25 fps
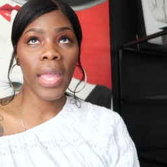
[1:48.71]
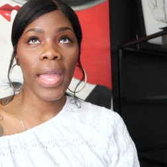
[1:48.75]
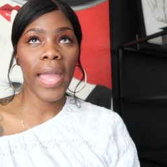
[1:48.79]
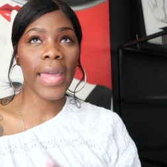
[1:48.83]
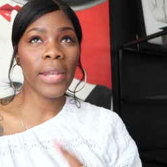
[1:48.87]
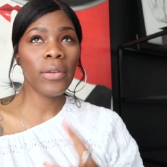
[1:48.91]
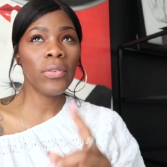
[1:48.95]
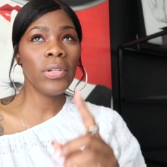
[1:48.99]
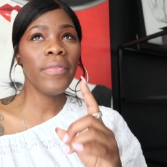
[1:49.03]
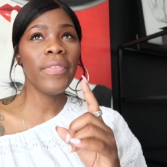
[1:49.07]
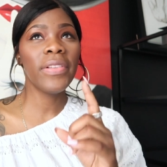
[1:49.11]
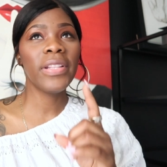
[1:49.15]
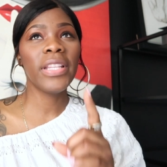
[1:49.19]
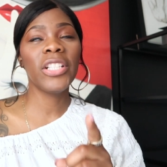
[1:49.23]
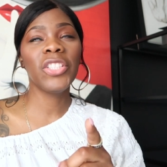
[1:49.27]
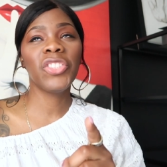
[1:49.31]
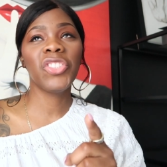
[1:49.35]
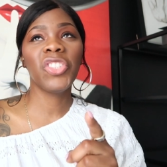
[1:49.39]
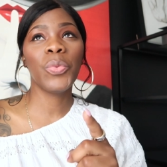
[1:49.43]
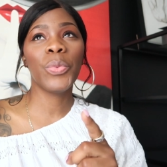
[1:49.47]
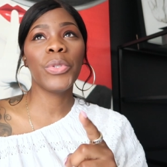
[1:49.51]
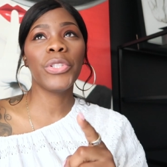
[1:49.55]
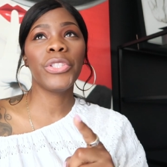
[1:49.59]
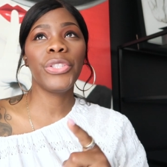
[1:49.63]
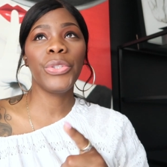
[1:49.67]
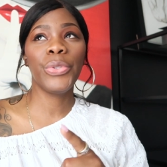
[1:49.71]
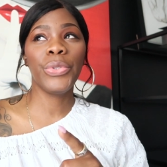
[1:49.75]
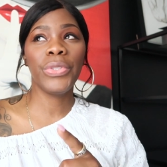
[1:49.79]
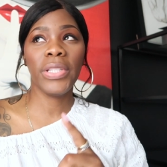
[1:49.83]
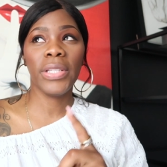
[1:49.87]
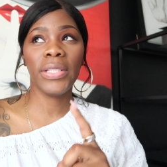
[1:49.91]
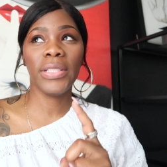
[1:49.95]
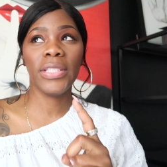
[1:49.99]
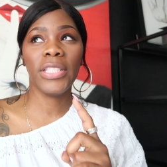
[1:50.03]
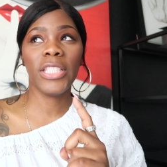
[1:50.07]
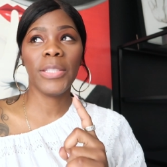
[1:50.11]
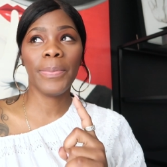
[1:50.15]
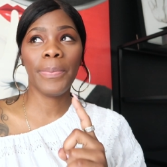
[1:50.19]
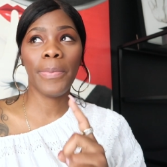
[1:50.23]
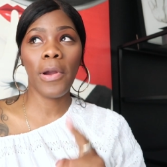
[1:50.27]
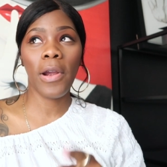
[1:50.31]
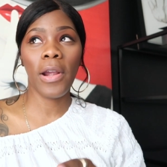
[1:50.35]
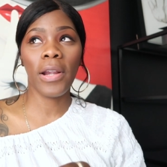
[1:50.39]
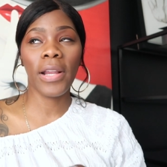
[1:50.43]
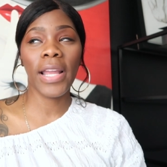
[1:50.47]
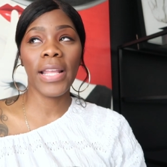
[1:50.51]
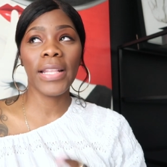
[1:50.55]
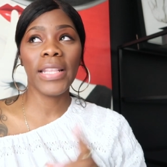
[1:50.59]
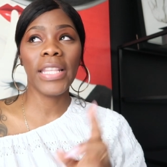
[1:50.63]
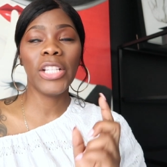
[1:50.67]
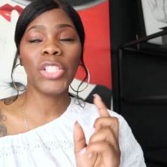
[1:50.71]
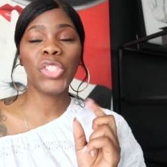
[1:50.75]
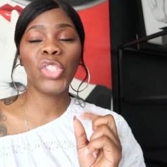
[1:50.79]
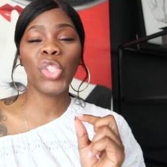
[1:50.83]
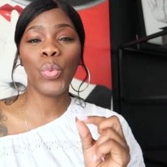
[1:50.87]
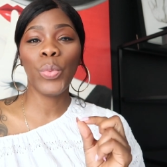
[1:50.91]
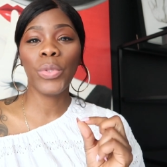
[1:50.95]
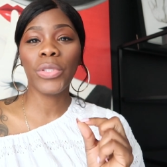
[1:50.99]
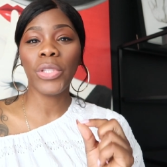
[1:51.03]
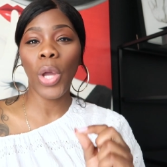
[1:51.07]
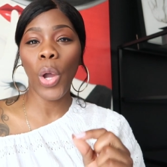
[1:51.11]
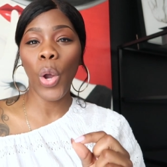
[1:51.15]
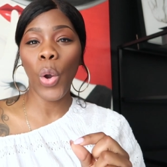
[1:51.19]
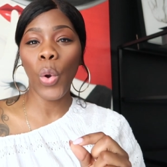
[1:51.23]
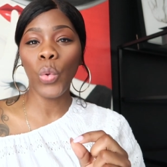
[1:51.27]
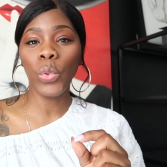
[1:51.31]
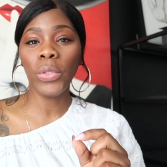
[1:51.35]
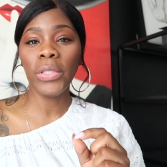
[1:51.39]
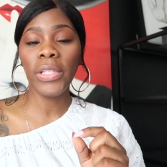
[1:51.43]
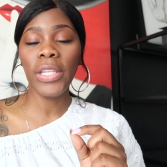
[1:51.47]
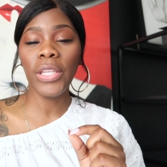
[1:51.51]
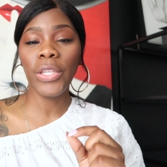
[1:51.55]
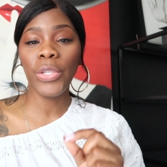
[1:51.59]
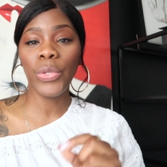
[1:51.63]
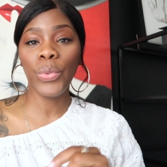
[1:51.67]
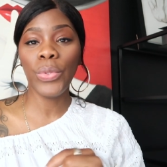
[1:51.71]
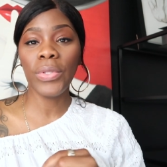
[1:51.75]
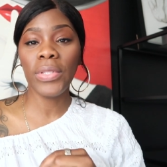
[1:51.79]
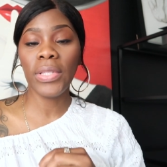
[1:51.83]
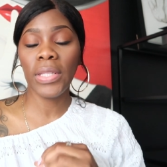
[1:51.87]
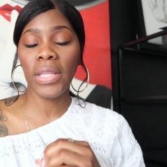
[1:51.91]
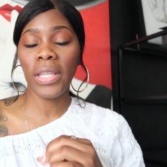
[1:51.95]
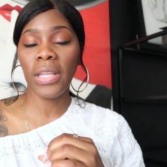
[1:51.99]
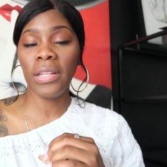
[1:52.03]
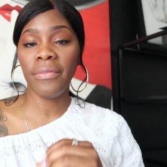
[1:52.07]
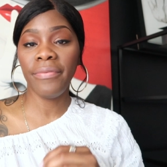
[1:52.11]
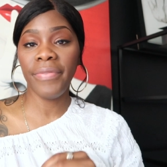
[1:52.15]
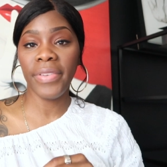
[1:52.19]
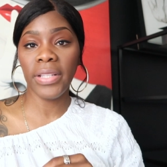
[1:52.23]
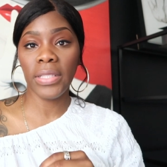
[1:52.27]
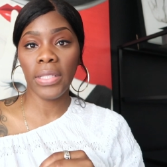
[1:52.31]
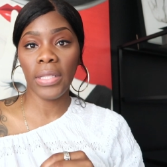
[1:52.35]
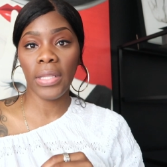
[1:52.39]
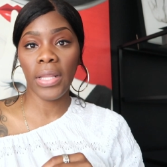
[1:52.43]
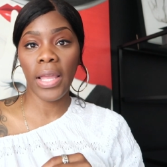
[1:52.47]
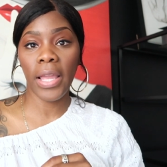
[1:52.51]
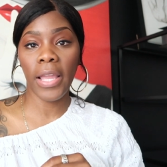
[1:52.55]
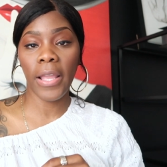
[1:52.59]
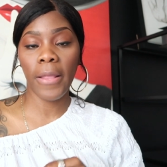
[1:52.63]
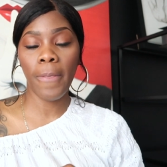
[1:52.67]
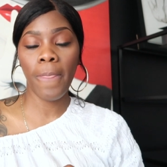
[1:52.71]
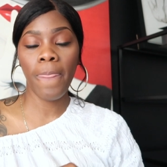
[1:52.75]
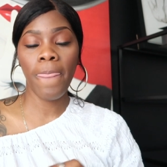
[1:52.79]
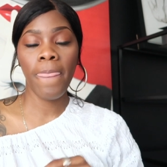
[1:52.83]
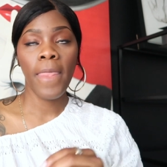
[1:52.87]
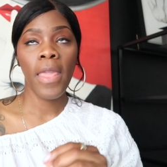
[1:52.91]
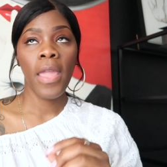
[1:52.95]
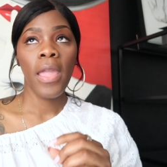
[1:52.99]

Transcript: I don't even think she was using Spark. I think she was only using Invisalign.